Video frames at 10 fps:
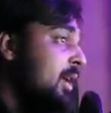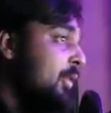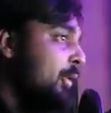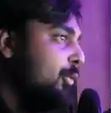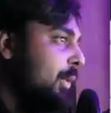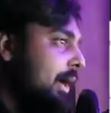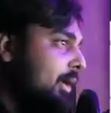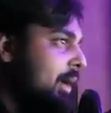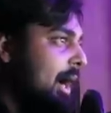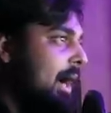those
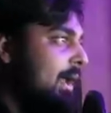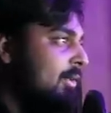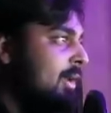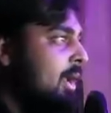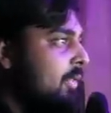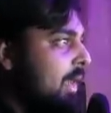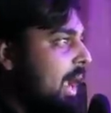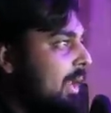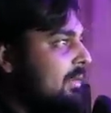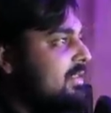record highs, they
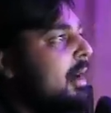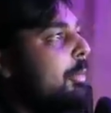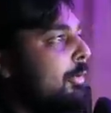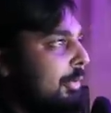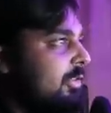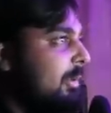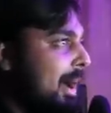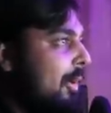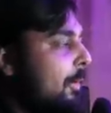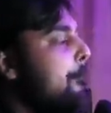had double this
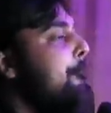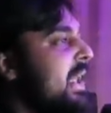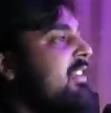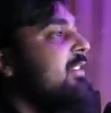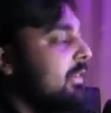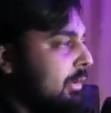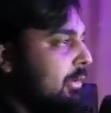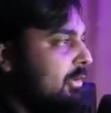amount basically.